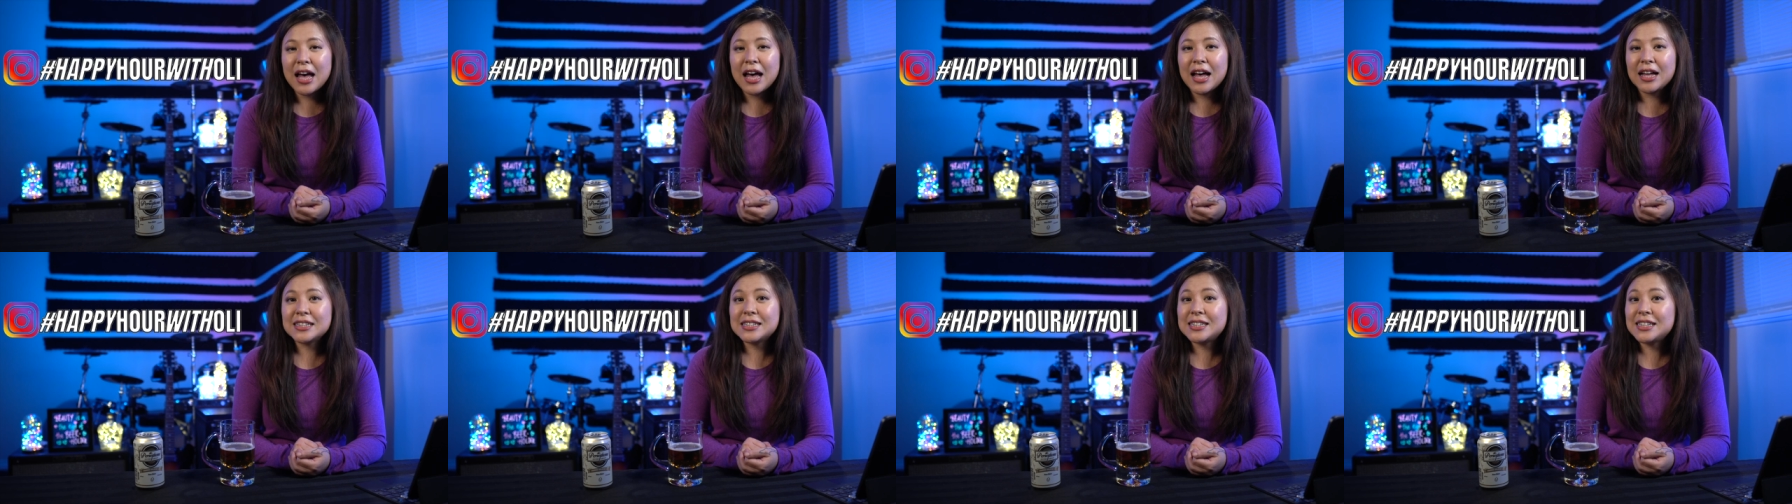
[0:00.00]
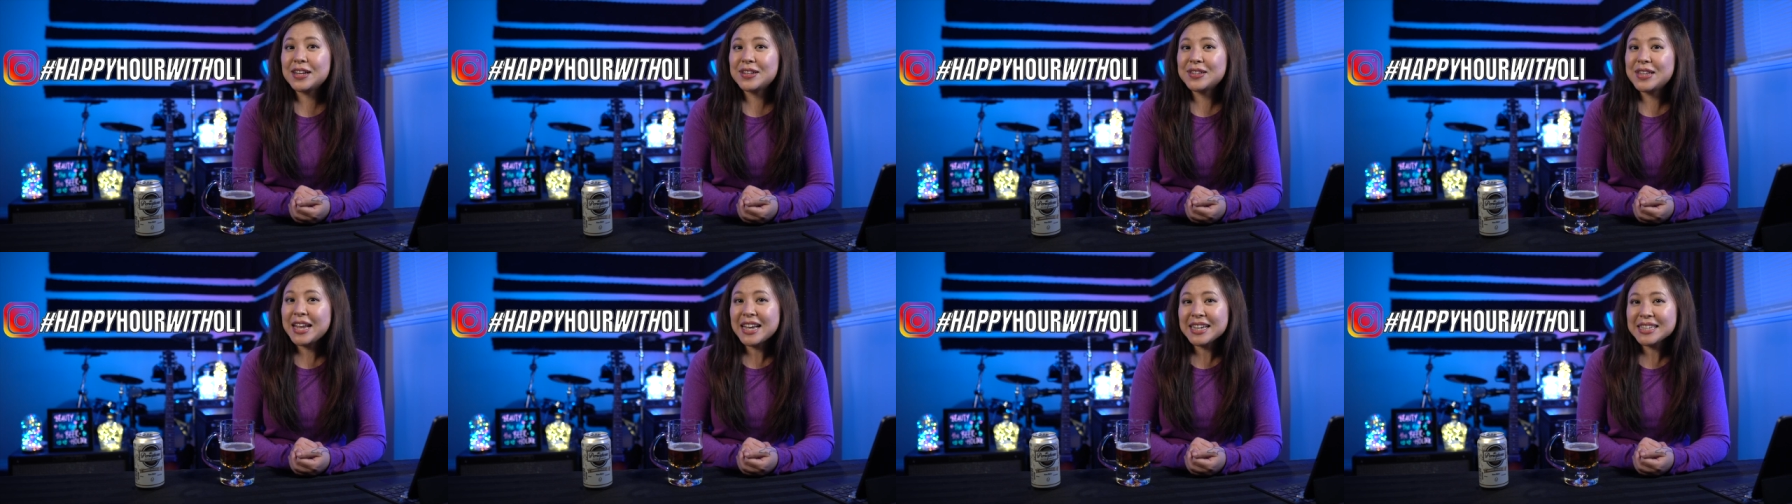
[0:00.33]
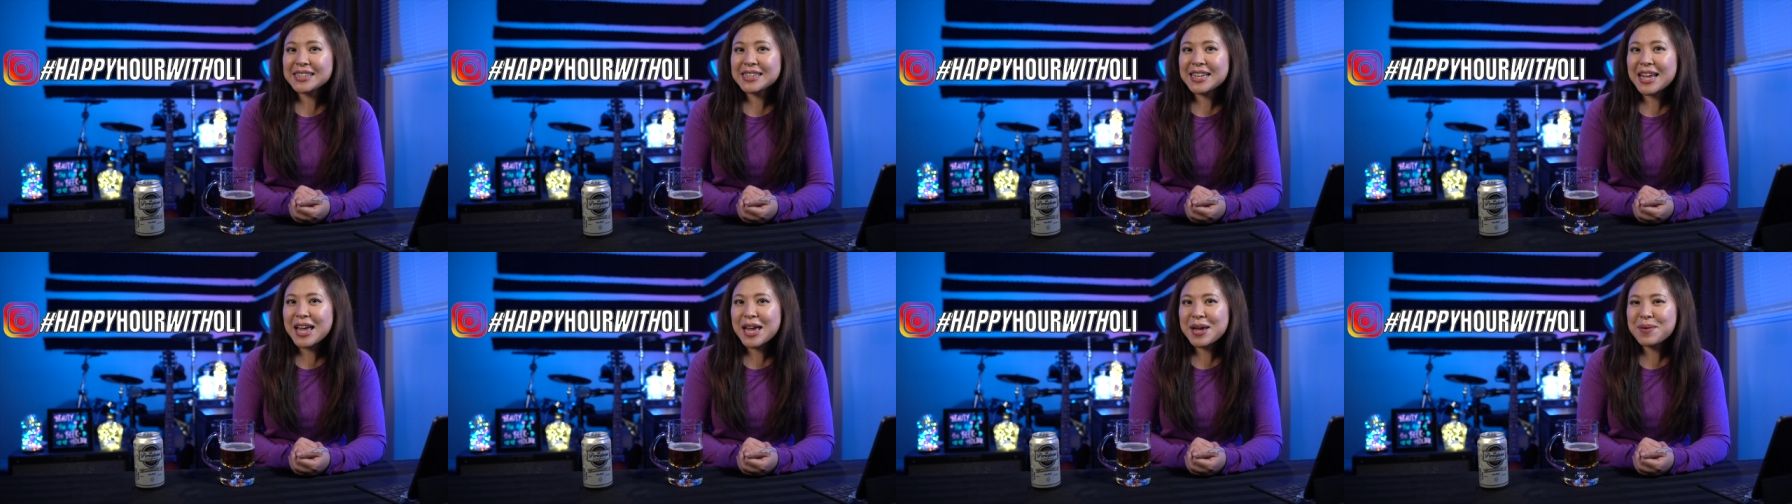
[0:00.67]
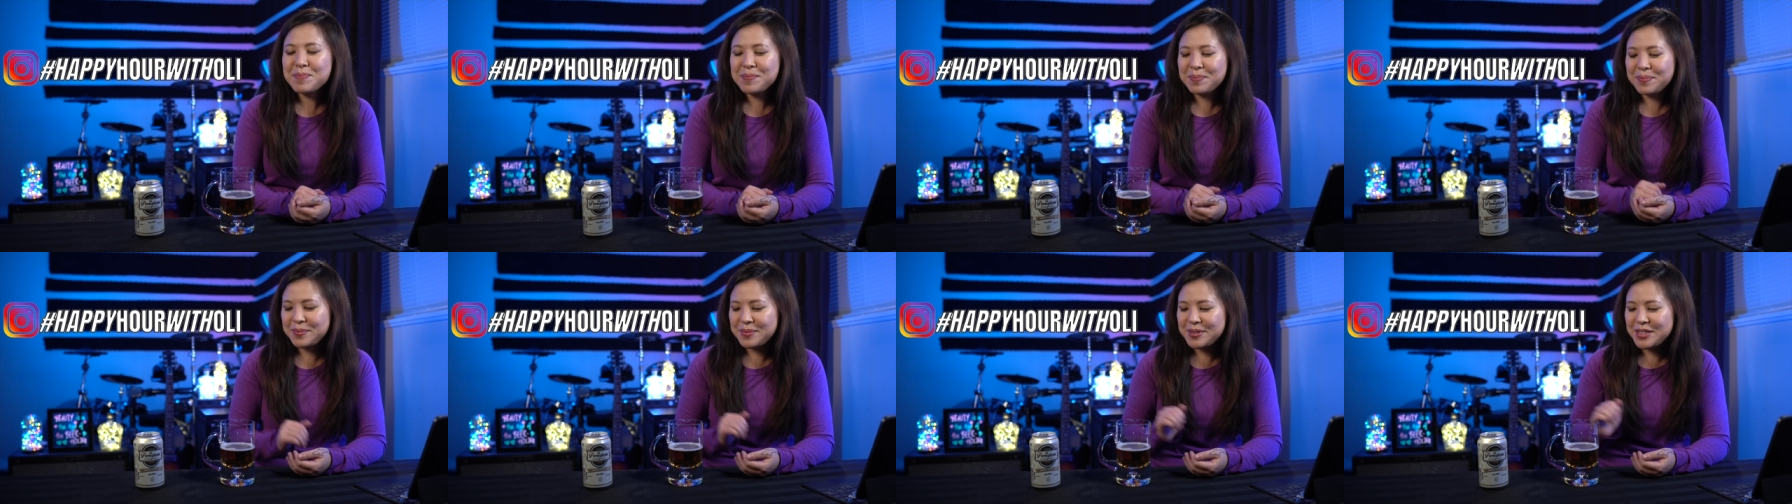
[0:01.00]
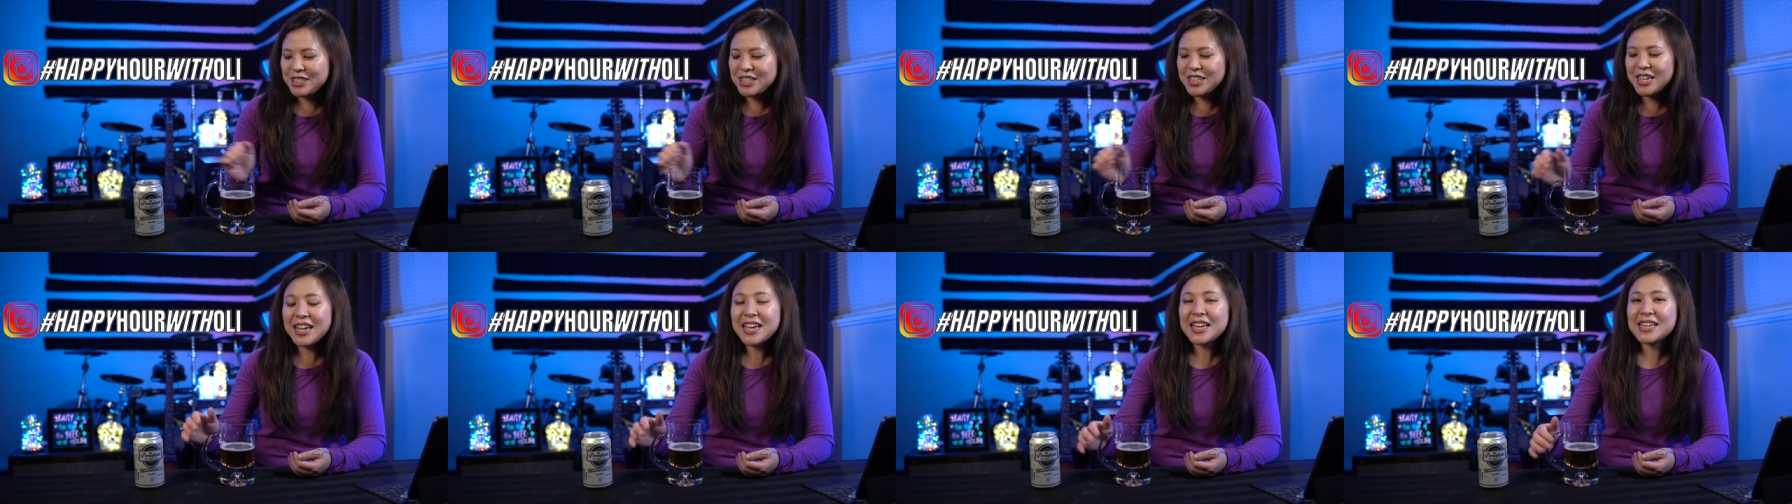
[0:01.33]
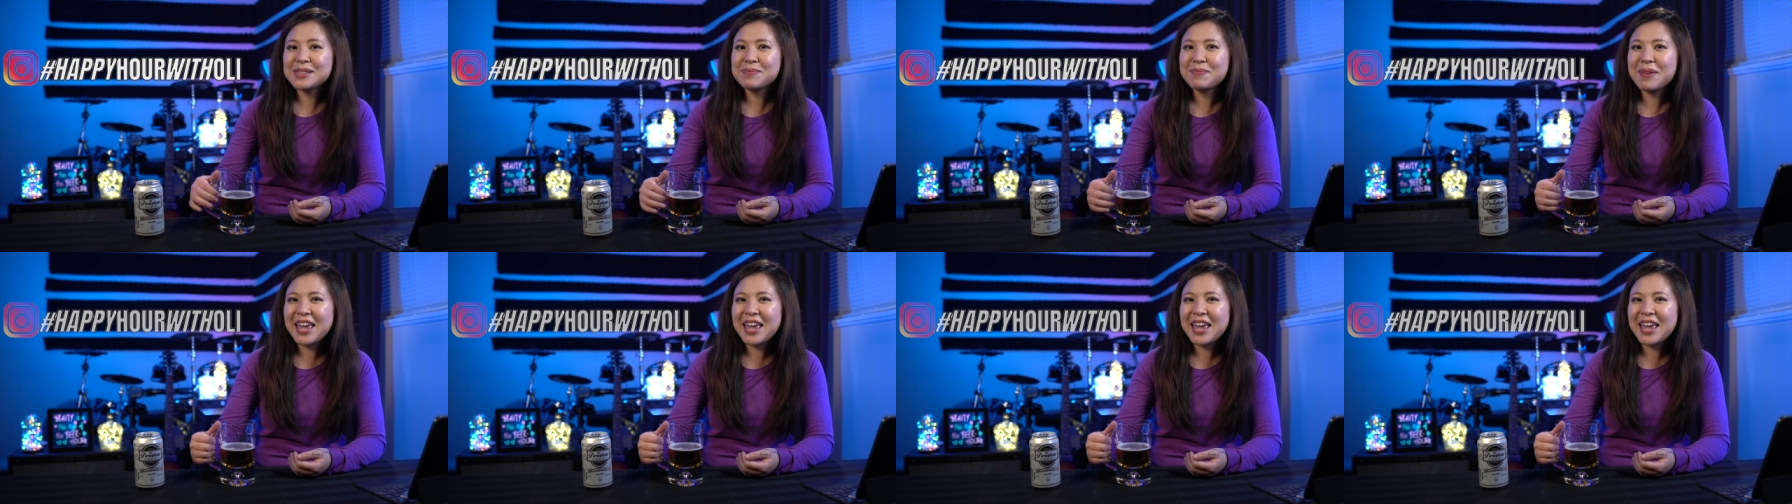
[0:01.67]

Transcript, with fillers: Until next time, cheers,